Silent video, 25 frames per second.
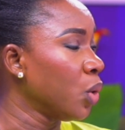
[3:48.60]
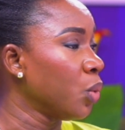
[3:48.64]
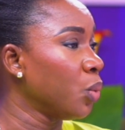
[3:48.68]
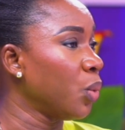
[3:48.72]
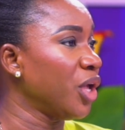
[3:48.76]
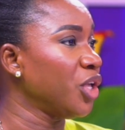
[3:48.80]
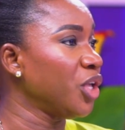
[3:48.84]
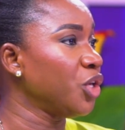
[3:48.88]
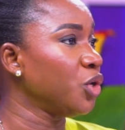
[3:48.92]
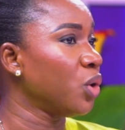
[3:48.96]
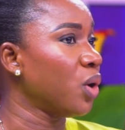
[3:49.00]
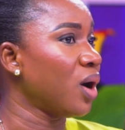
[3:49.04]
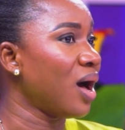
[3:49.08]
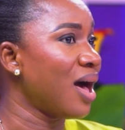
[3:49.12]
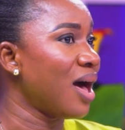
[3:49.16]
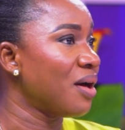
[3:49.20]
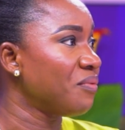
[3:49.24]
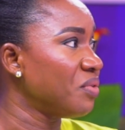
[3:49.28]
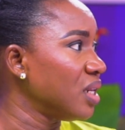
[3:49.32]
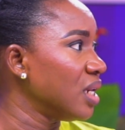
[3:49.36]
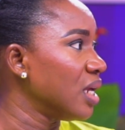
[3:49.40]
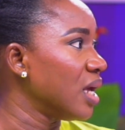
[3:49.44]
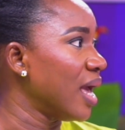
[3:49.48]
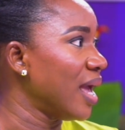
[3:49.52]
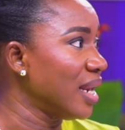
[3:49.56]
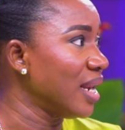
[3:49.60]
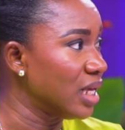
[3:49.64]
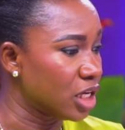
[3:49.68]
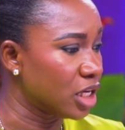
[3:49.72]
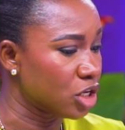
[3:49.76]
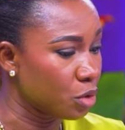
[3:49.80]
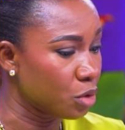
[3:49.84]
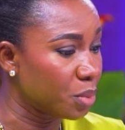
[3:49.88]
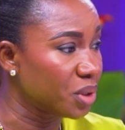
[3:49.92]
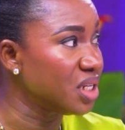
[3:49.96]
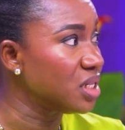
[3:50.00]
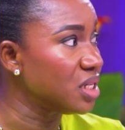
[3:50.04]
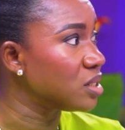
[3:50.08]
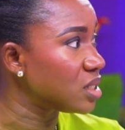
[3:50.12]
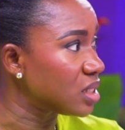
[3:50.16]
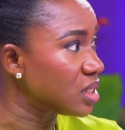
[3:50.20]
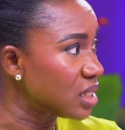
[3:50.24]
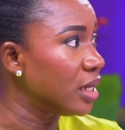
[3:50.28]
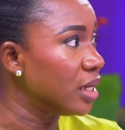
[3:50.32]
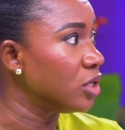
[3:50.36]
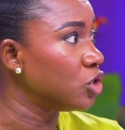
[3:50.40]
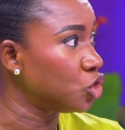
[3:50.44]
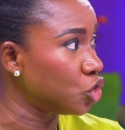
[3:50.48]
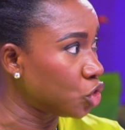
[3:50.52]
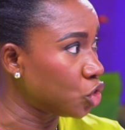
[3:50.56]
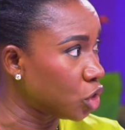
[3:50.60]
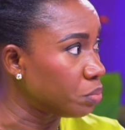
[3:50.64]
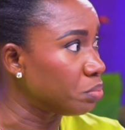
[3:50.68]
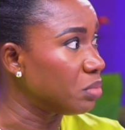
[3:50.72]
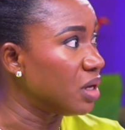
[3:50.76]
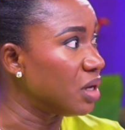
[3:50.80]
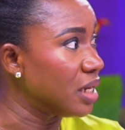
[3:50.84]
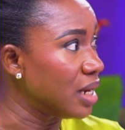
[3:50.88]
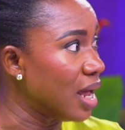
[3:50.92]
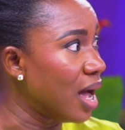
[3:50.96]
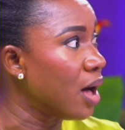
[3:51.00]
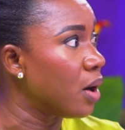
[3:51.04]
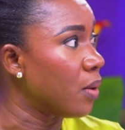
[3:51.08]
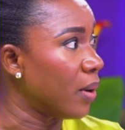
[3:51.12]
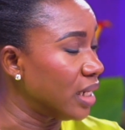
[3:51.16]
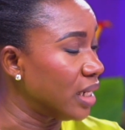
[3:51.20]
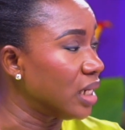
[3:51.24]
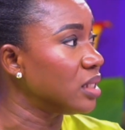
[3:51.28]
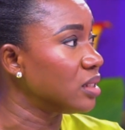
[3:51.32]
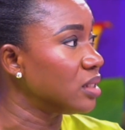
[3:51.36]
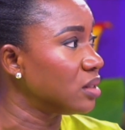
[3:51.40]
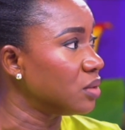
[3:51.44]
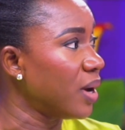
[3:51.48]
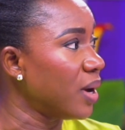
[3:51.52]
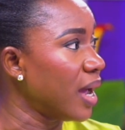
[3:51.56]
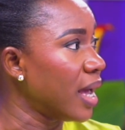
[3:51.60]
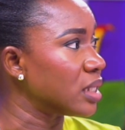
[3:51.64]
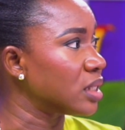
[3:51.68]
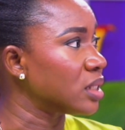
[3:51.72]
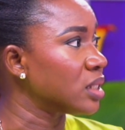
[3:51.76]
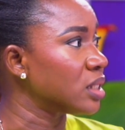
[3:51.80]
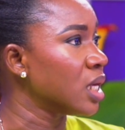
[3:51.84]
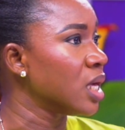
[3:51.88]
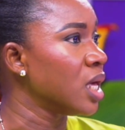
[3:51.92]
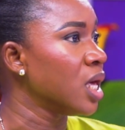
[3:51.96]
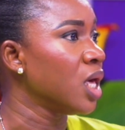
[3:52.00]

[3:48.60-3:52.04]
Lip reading: When you're having an headache, your body's saying, shut me down, I need to rest.